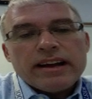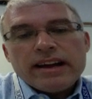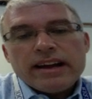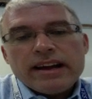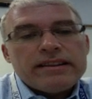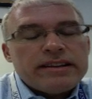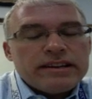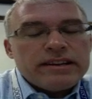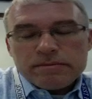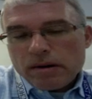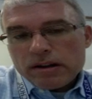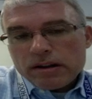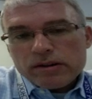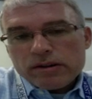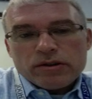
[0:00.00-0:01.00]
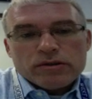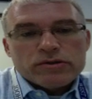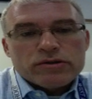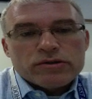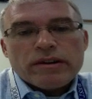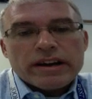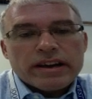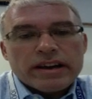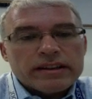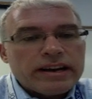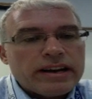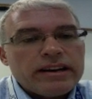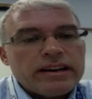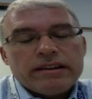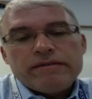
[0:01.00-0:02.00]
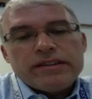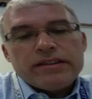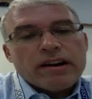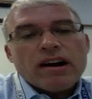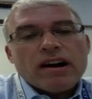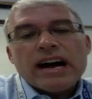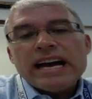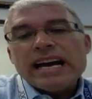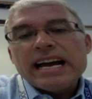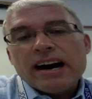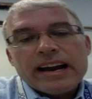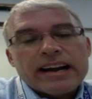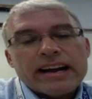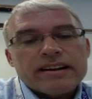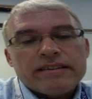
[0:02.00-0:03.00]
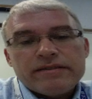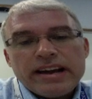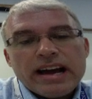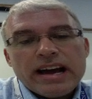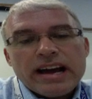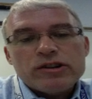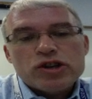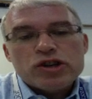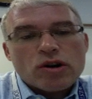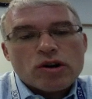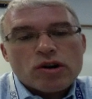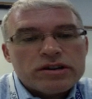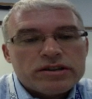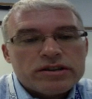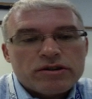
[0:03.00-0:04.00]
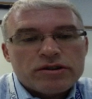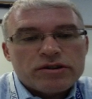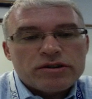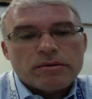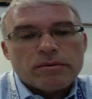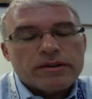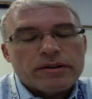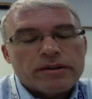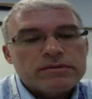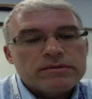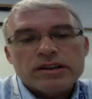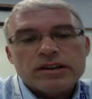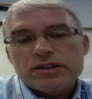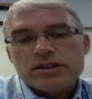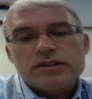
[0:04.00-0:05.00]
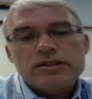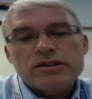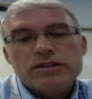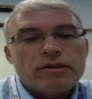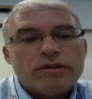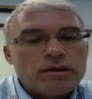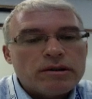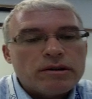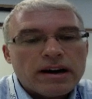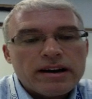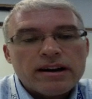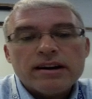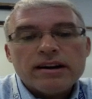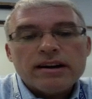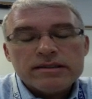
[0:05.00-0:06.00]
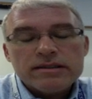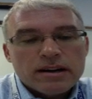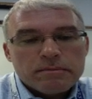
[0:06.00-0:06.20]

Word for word: and these molecules are regulated if they're ionic, if they have a charge associated with them, such as sodium ions,